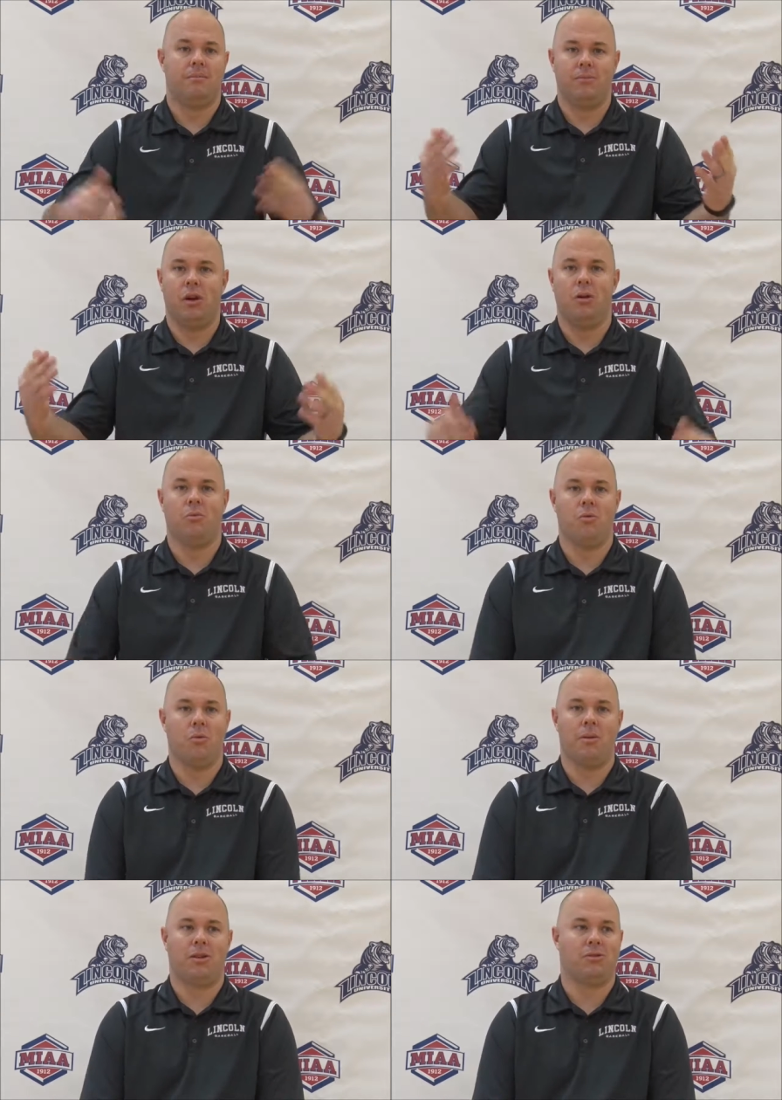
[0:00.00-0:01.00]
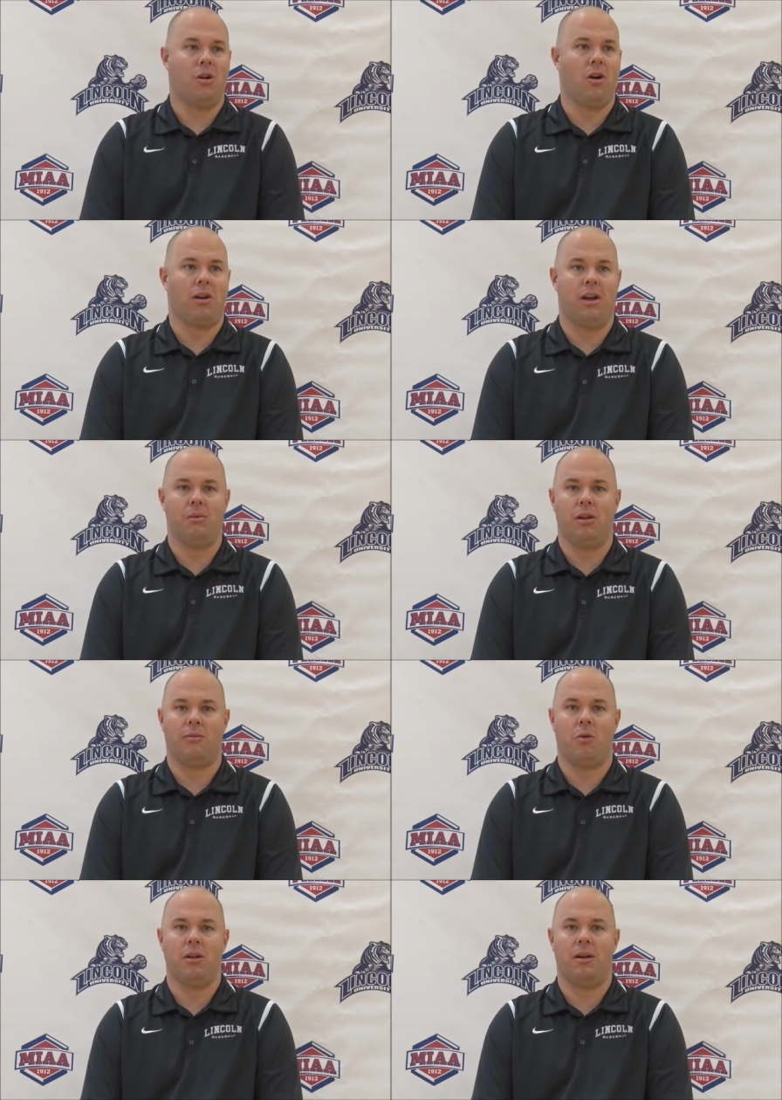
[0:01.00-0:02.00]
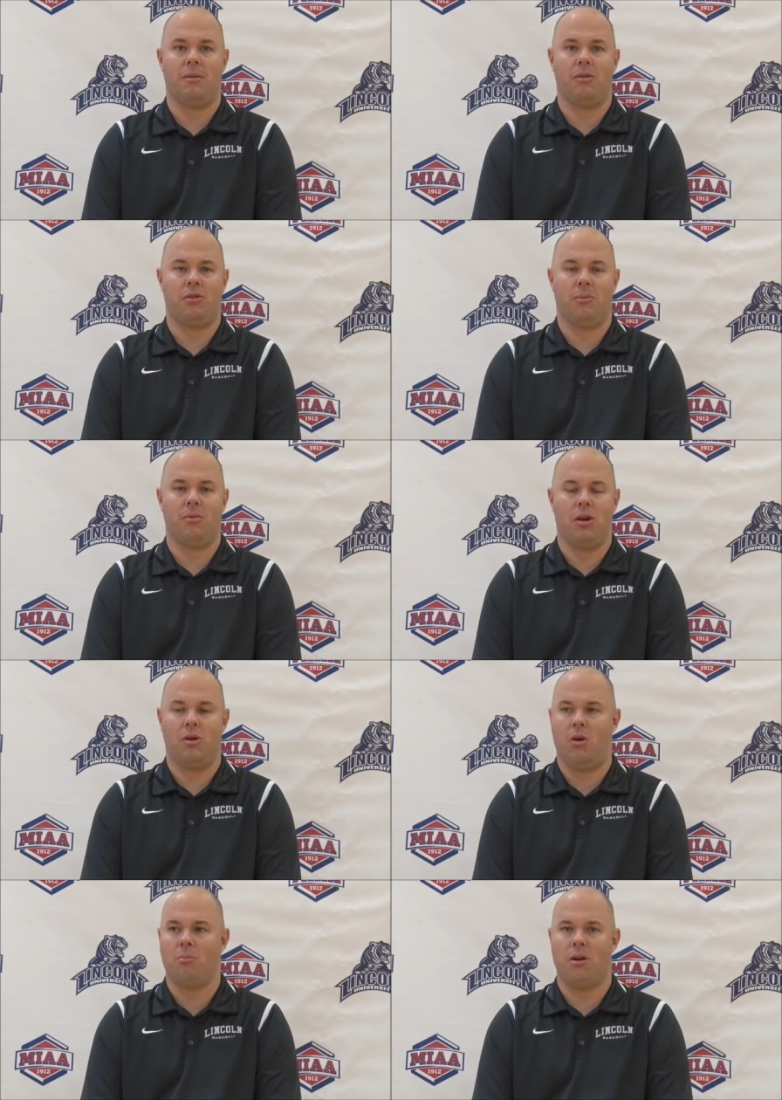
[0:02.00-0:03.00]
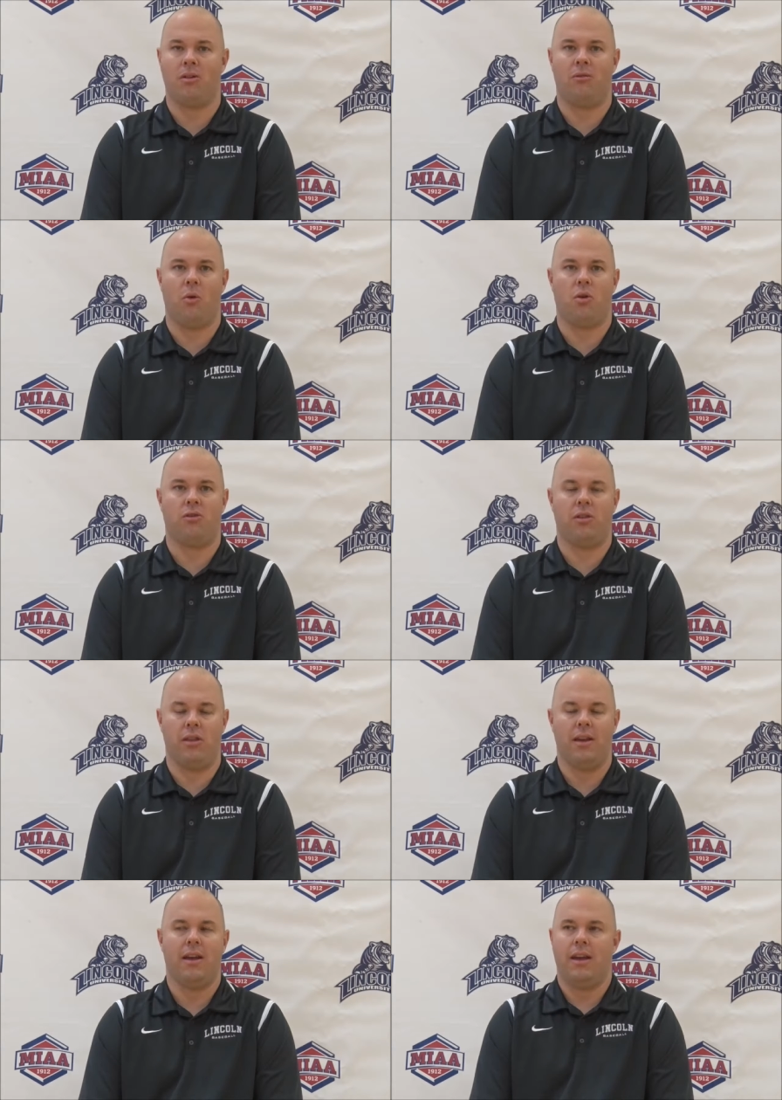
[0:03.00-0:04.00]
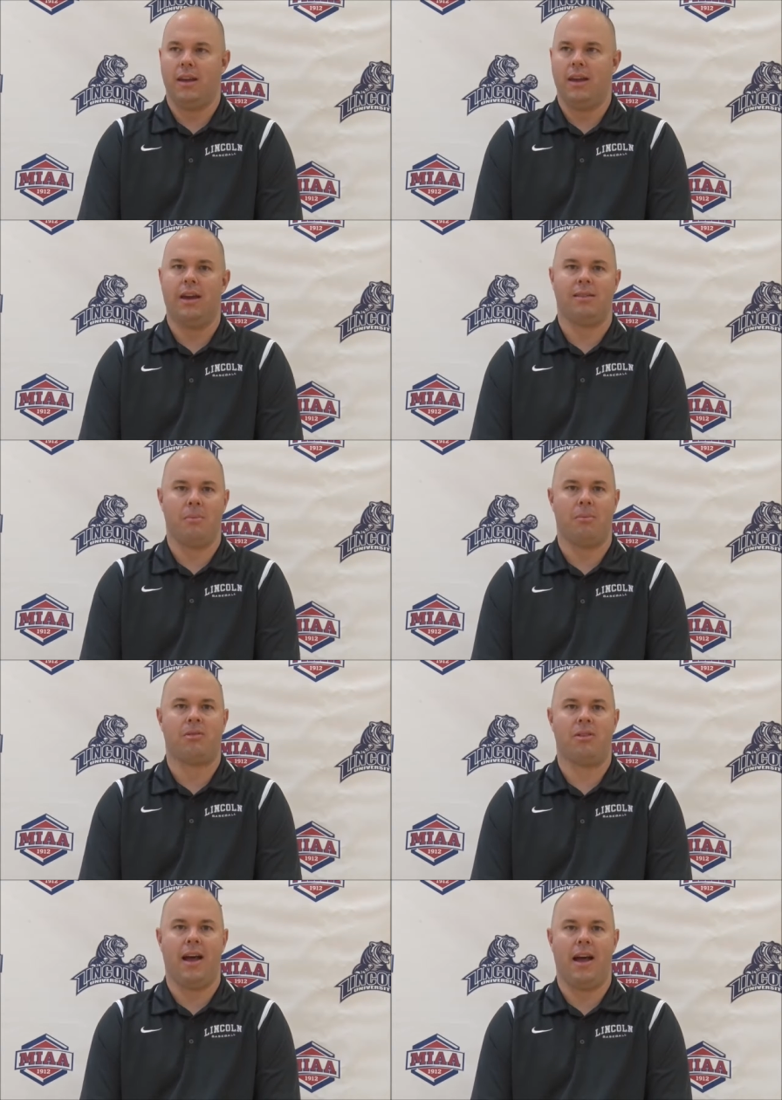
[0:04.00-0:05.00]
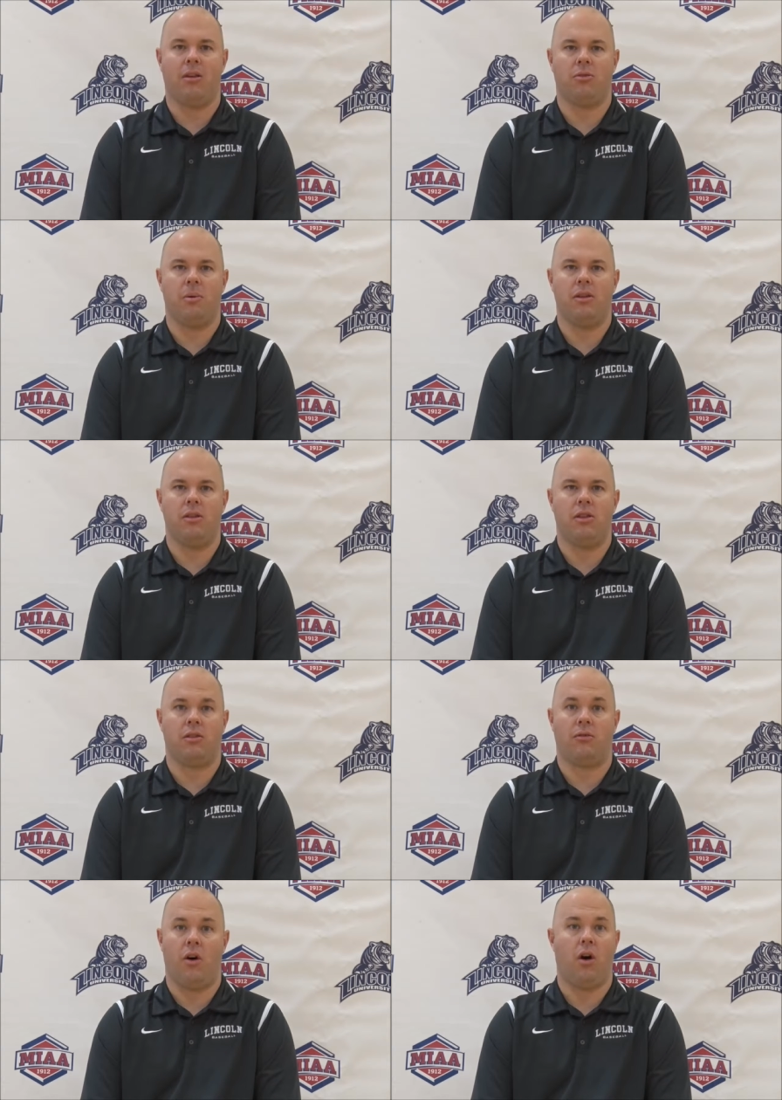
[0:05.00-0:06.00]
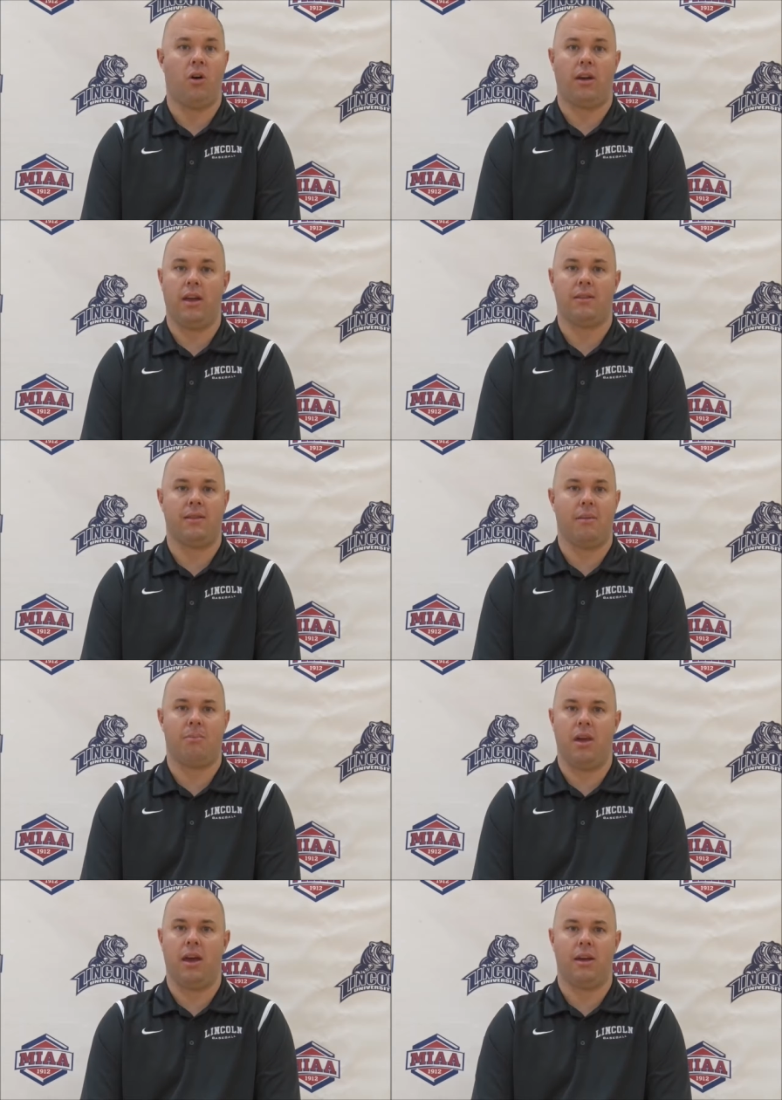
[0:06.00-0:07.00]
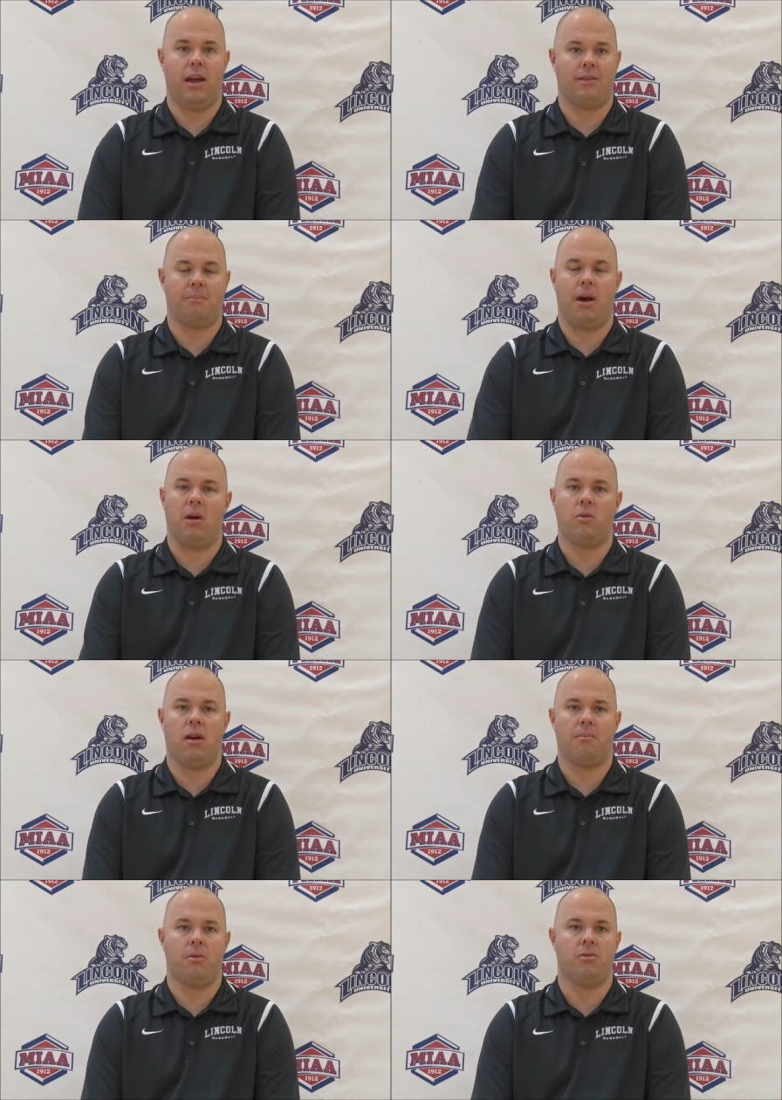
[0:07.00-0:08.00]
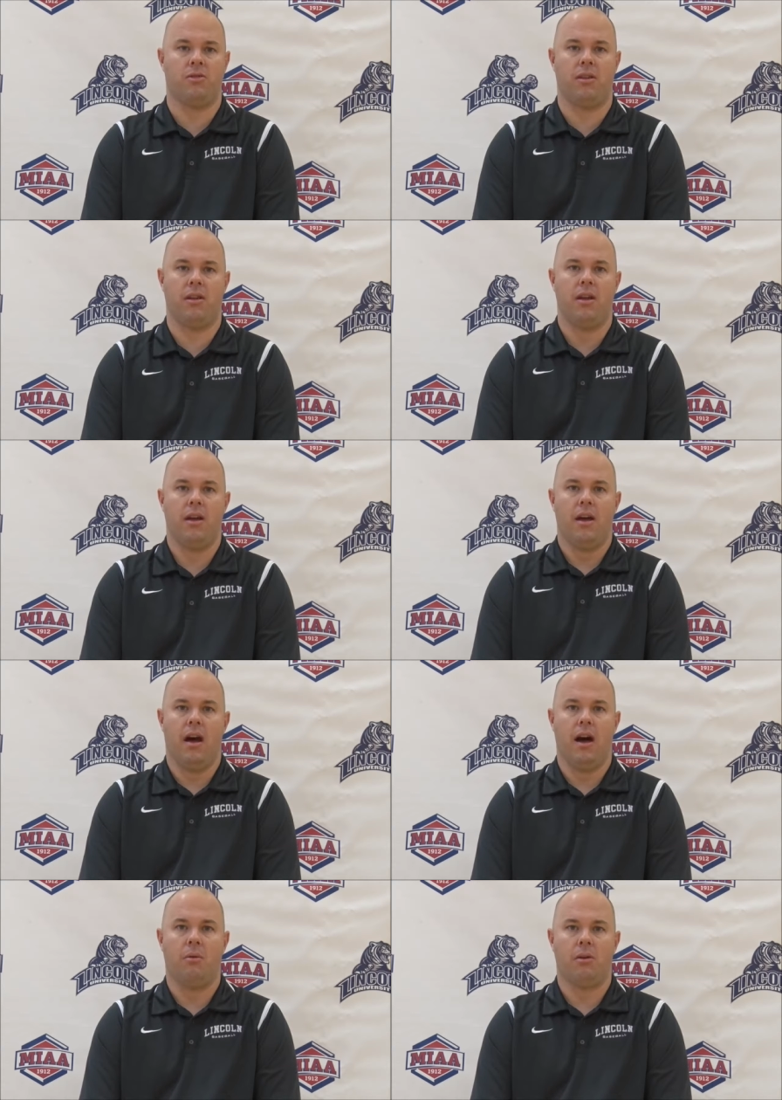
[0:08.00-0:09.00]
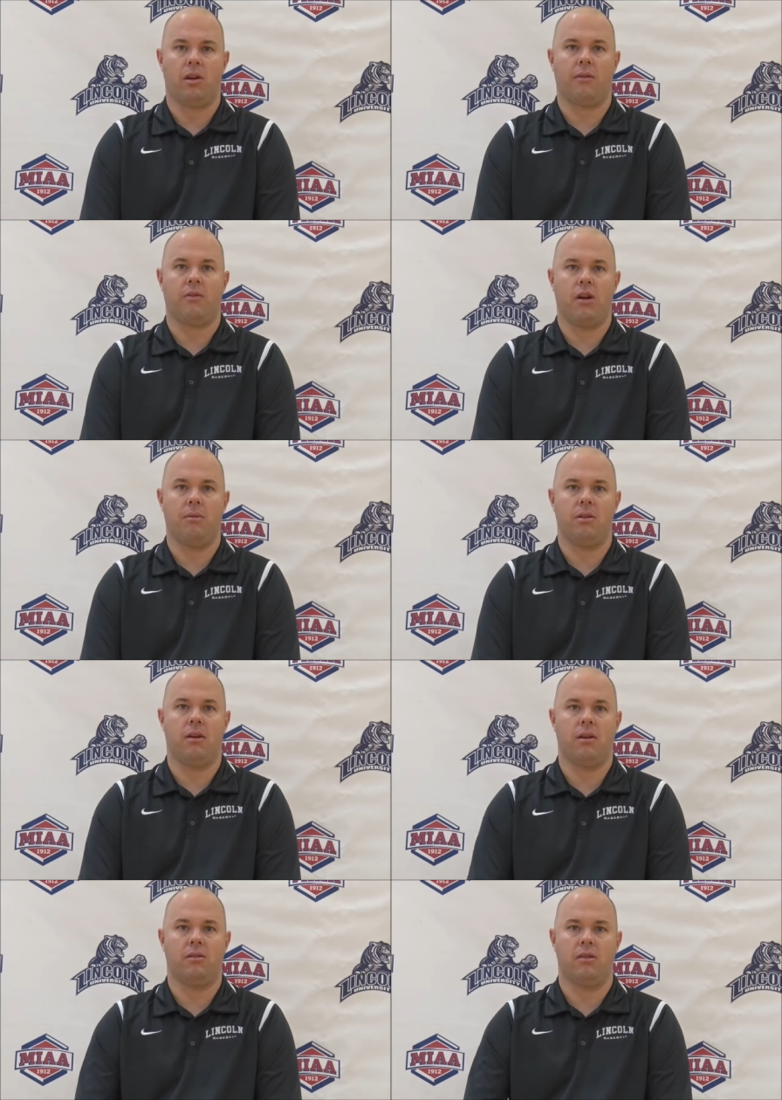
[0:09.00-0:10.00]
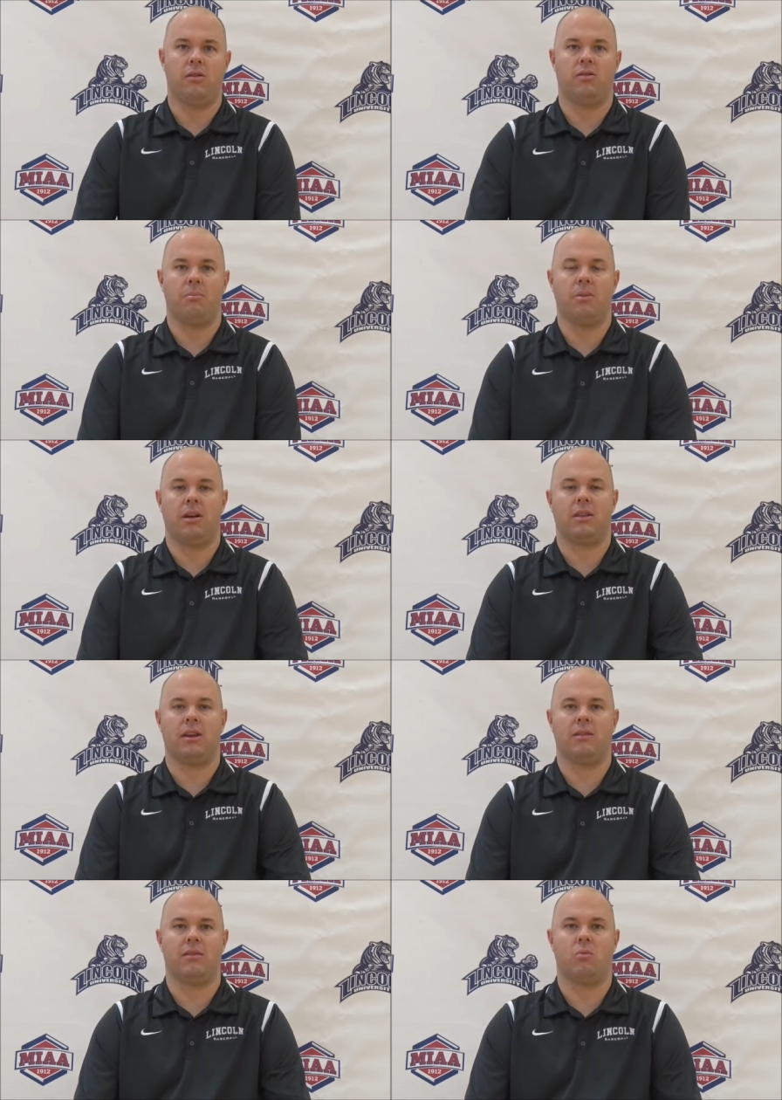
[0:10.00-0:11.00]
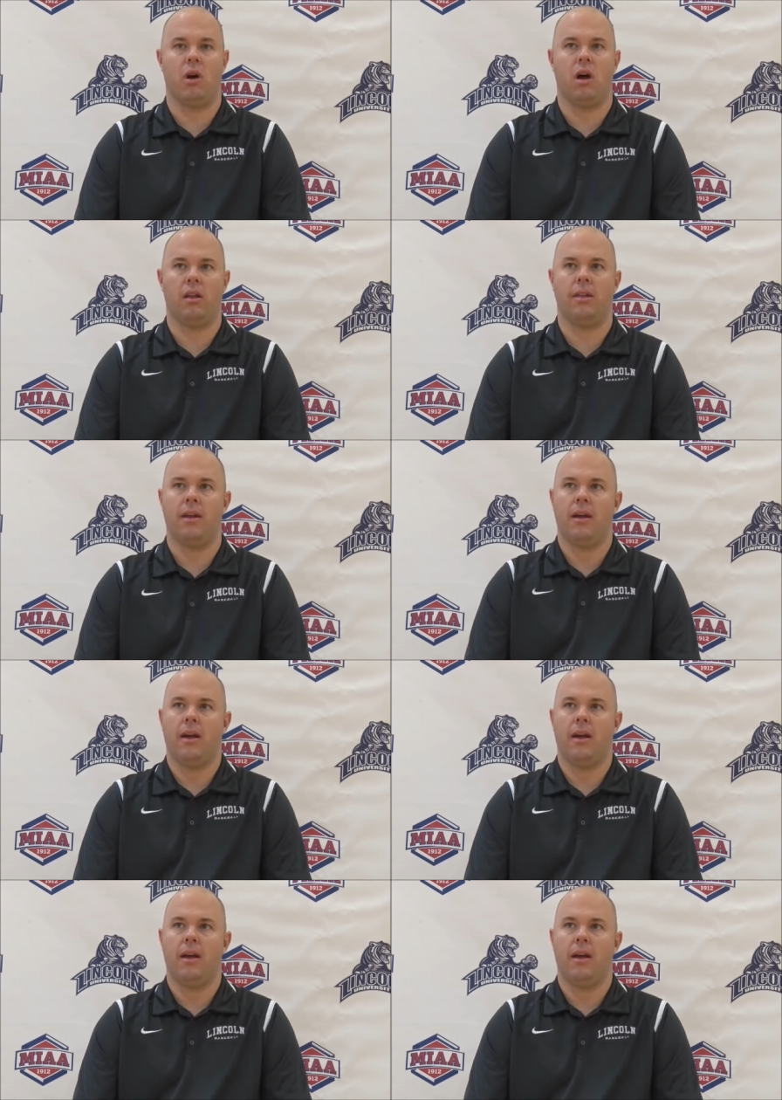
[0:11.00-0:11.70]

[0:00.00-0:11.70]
you know, real big, strong kid. We look forward to hit some, you know, home runs for us. And he had some ups and downs, but this fall, again, same thing, had some power numbers. And uh, we're looking for him to, to do some big things as well. And